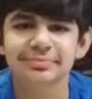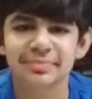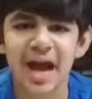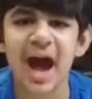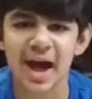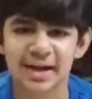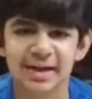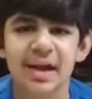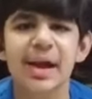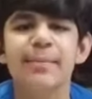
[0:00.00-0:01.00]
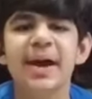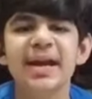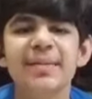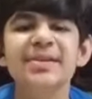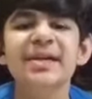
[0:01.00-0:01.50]
Hi, my
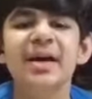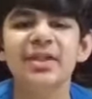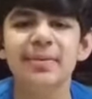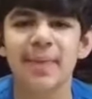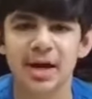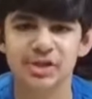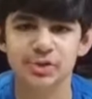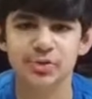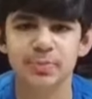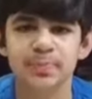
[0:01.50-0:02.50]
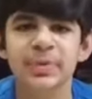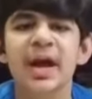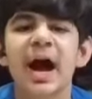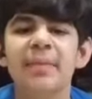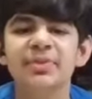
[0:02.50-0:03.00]
name is Adil Maju.
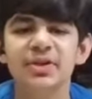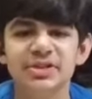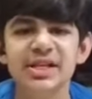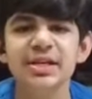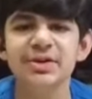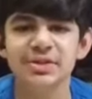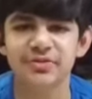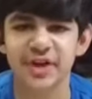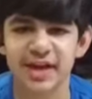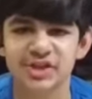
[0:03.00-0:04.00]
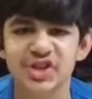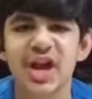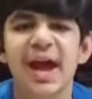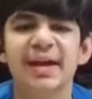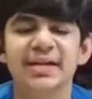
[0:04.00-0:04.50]
I'm 13 years of age
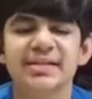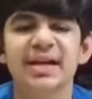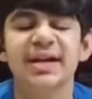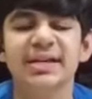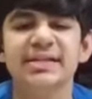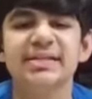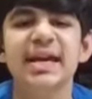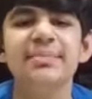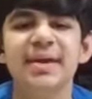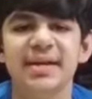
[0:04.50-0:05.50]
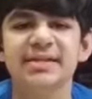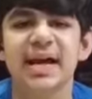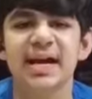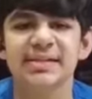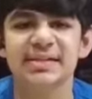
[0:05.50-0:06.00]
and I study in St. Mary's
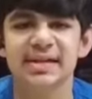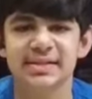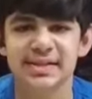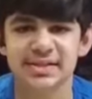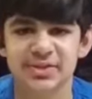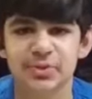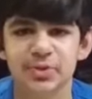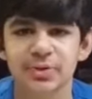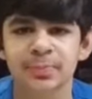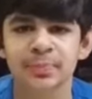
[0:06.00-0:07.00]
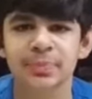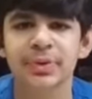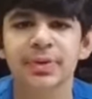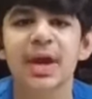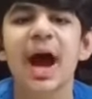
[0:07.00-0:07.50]
ICSC school.
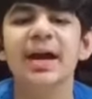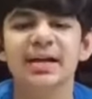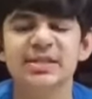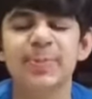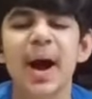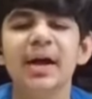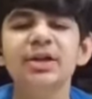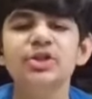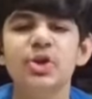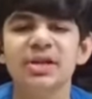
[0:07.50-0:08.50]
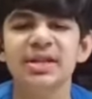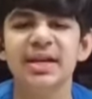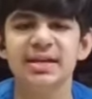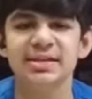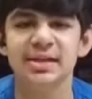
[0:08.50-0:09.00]
I aspire to join the
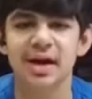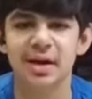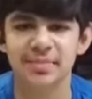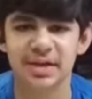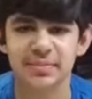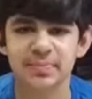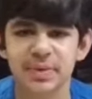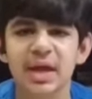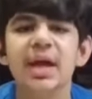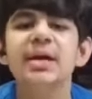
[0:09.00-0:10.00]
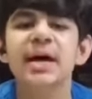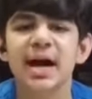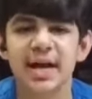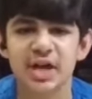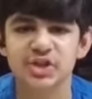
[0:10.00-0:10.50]
Indian Army.
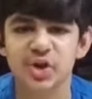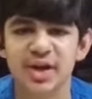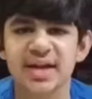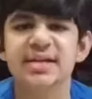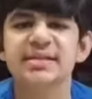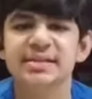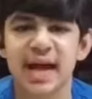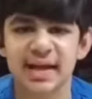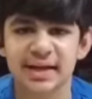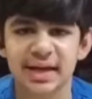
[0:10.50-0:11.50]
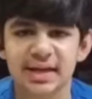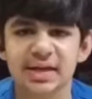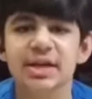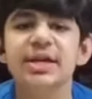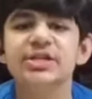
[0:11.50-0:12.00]
I enjoy cycling,
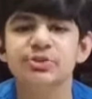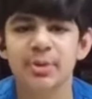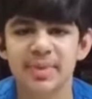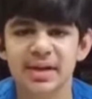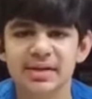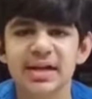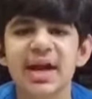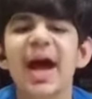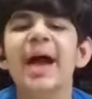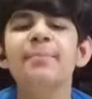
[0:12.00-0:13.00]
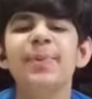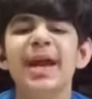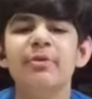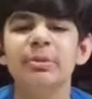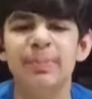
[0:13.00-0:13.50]
swimming, and
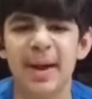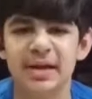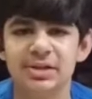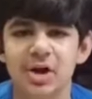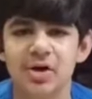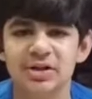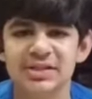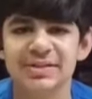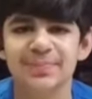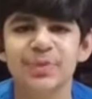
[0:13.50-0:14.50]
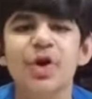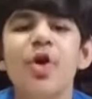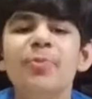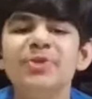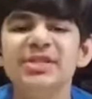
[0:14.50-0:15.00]
playing with pet dogs.
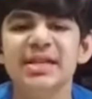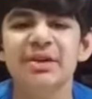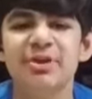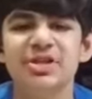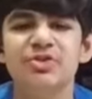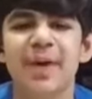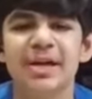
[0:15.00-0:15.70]
Hope to see you in EUMIND